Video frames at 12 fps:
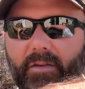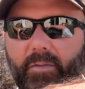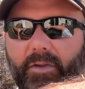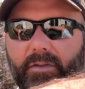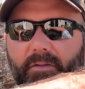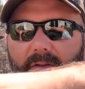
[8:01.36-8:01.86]

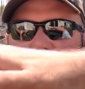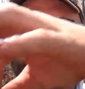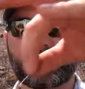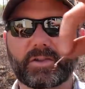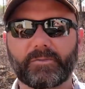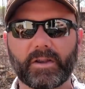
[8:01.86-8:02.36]
with your little
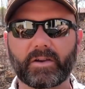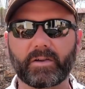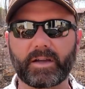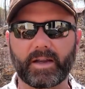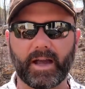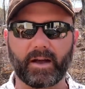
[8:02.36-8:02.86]
Jiffy
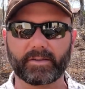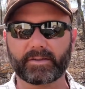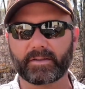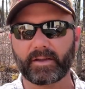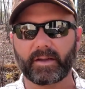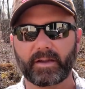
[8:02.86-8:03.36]

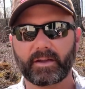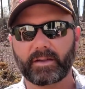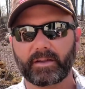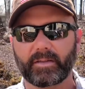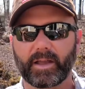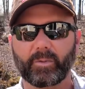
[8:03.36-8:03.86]
greenhouse,
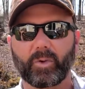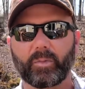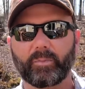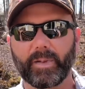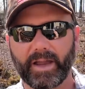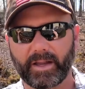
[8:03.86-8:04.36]
they will
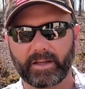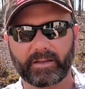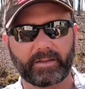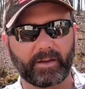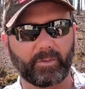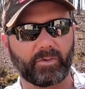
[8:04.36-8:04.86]
bake,
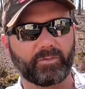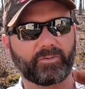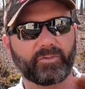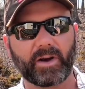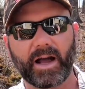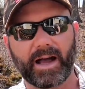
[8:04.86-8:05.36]
they will
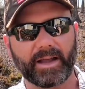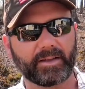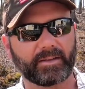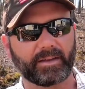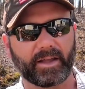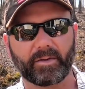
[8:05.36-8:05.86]
fry,
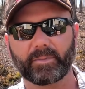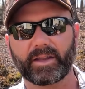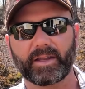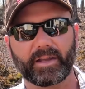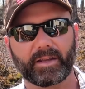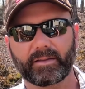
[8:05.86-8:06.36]
and that'll
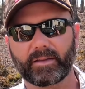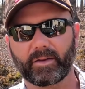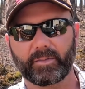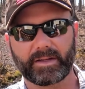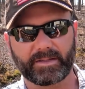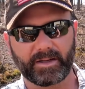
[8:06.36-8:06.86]
be it.
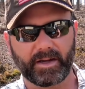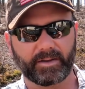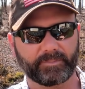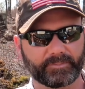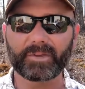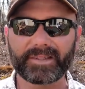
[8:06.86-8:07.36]
They'll be
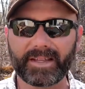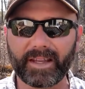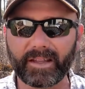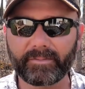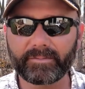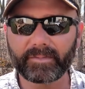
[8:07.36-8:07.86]
done. Once
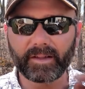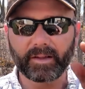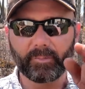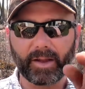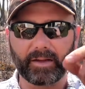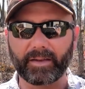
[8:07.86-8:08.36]
again,
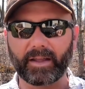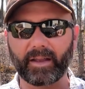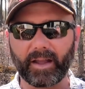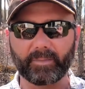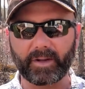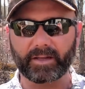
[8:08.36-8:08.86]
pound that
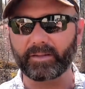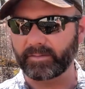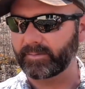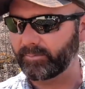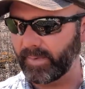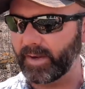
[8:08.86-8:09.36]
like button,
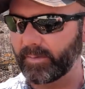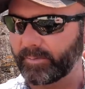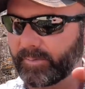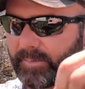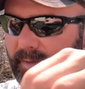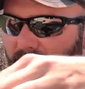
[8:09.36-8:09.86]

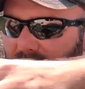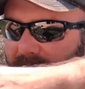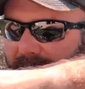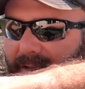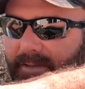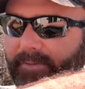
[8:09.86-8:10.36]
boom.
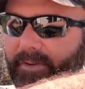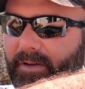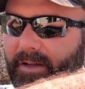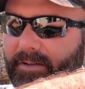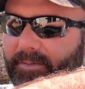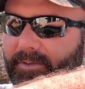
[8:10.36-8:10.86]
Guys, if you're
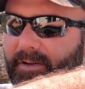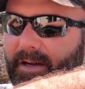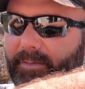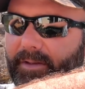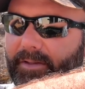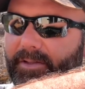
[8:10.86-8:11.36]
not
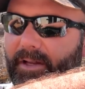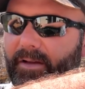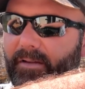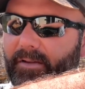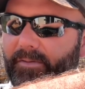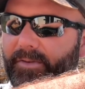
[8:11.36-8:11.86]
subscribed to the
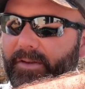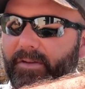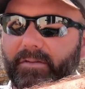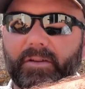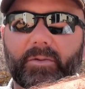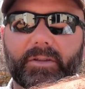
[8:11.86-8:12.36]
channel and if you
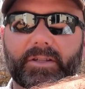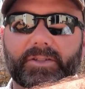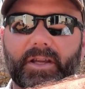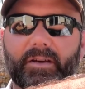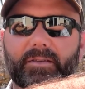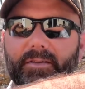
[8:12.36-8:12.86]
don't know what the
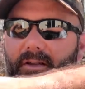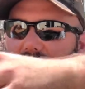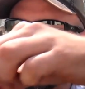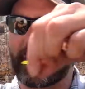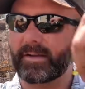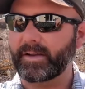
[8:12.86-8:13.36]
channel is all
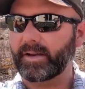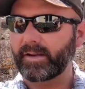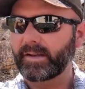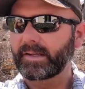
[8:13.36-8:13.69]
about here,